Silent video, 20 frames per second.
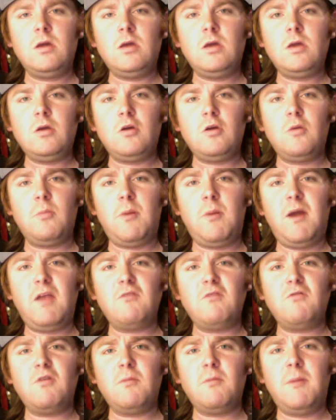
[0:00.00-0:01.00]

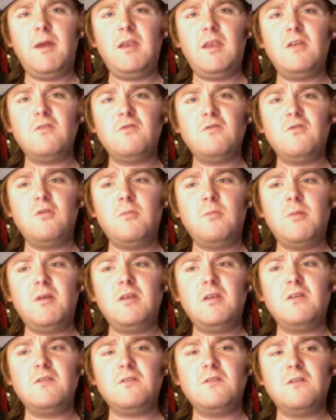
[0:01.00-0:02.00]
Kirkpatrick made a stupid
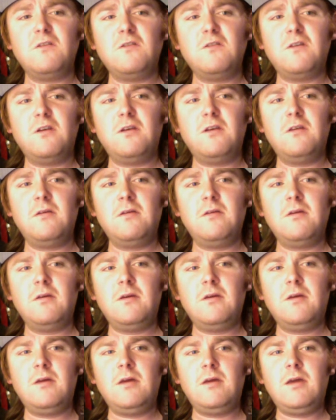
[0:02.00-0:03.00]
decision
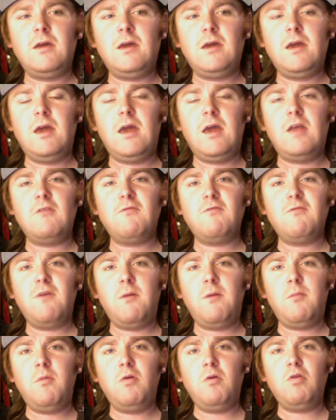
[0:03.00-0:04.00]
and
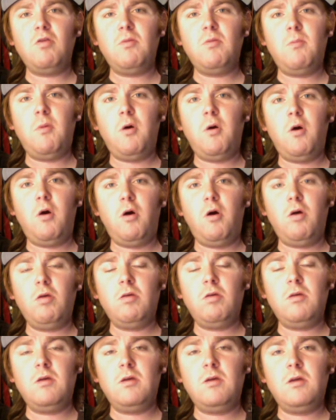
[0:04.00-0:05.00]
fumbled the ball,
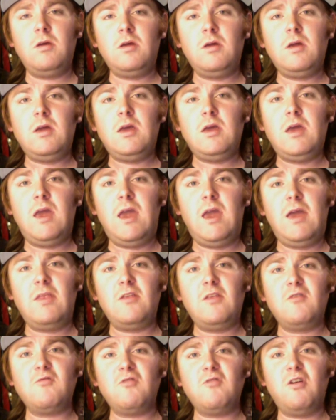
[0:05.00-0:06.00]
and
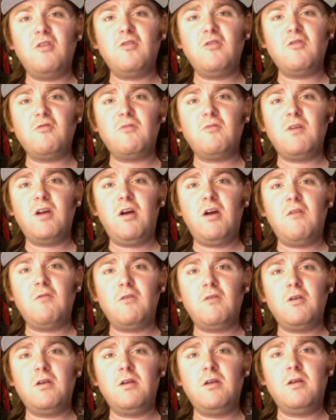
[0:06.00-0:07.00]
the Chargers
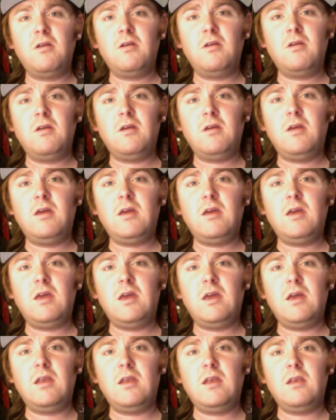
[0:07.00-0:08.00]
recovered
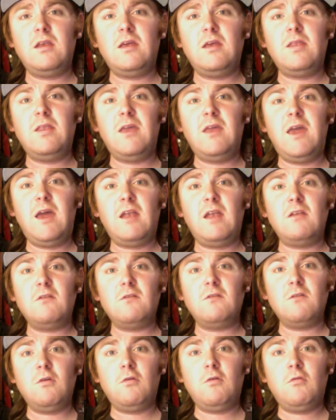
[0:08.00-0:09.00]
it in the end
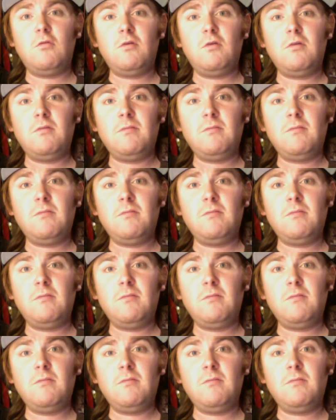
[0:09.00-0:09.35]
zone.